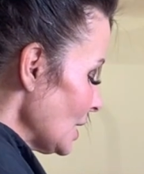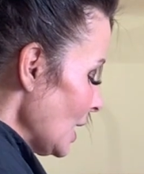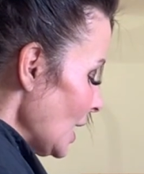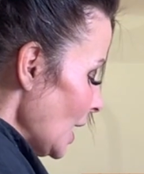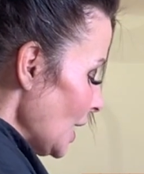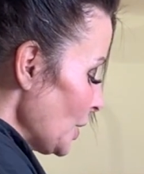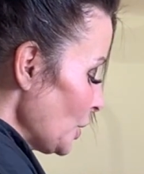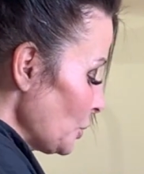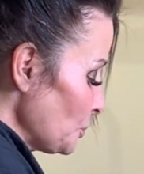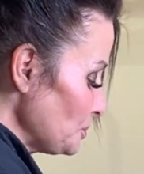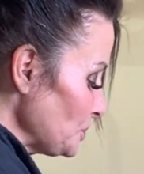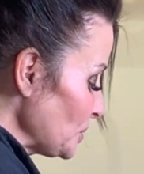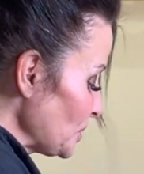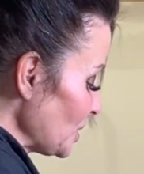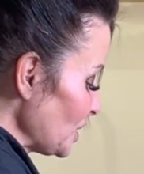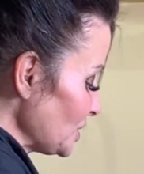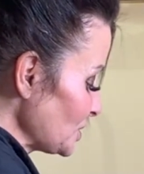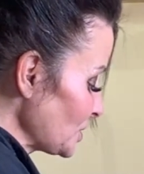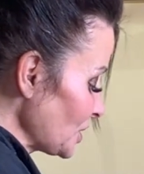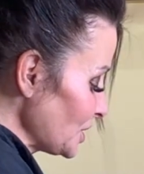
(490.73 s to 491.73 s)
I hope you
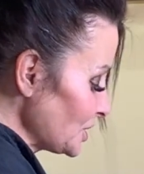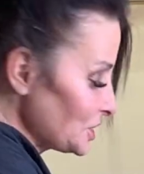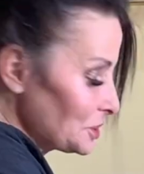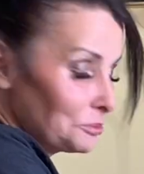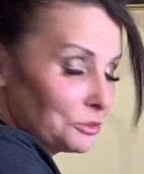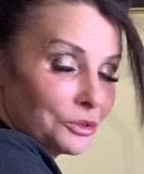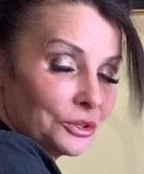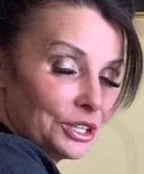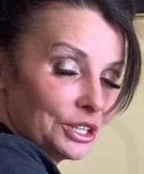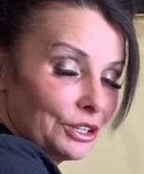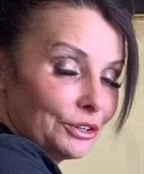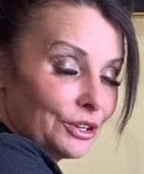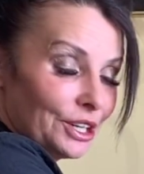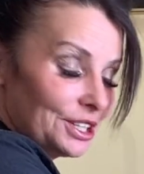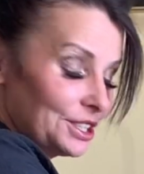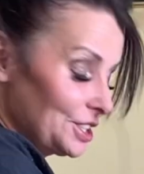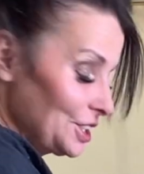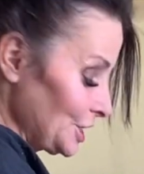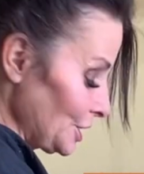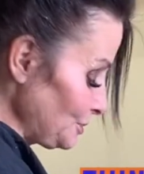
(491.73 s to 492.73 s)
guys got some really
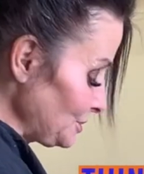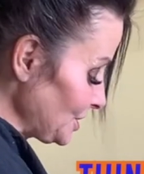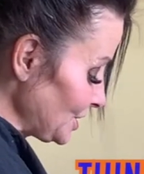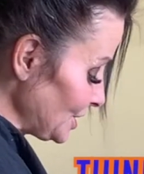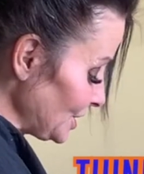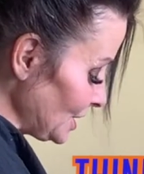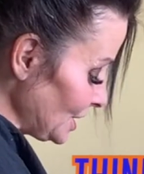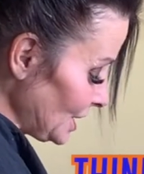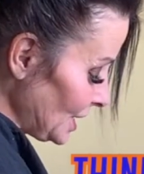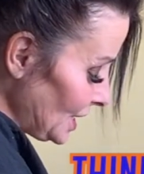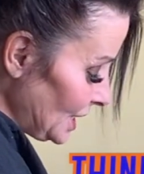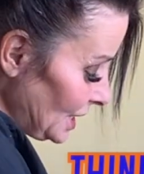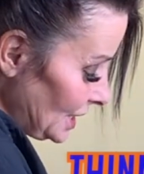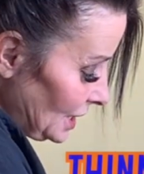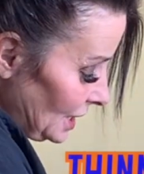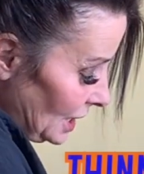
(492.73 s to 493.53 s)
great tips today.